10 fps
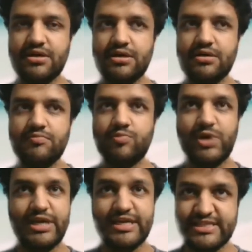
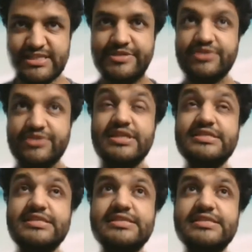One exception to
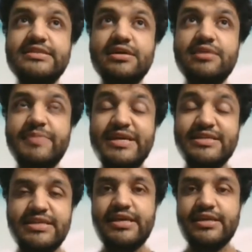this is a
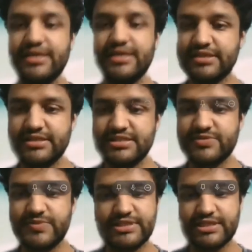PhD in
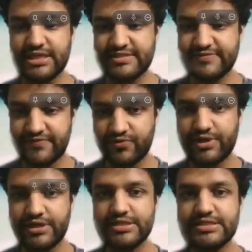Netherlands, which lasts for
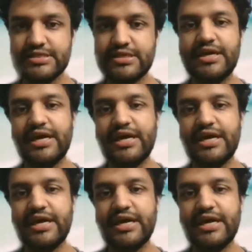4 years,